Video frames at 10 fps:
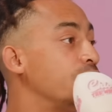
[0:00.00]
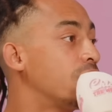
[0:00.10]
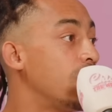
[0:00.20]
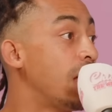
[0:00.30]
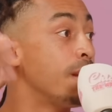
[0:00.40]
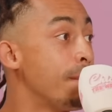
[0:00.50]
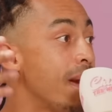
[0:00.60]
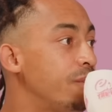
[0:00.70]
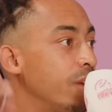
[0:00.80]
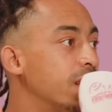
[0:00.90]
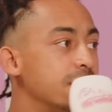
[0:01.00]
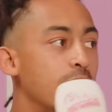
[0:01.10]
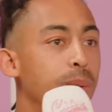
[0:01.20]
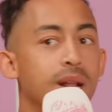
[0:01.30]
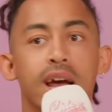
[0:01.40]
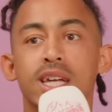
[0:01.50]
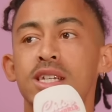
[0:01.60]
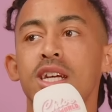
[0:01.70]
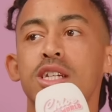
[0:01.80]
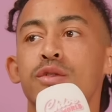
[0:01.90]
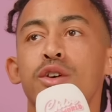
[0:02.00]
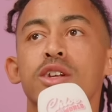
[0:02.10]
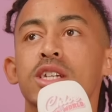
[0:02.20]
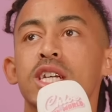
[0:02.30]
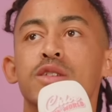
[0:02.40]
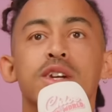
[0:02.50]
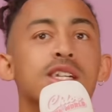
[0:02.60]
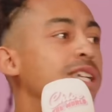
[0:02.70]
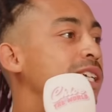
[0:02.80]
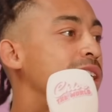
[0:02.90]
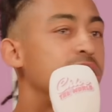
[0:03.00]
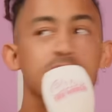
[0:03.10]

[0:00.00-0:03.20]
for like the main thing because they'll be like 6 foot, 6 figures, 6 inches.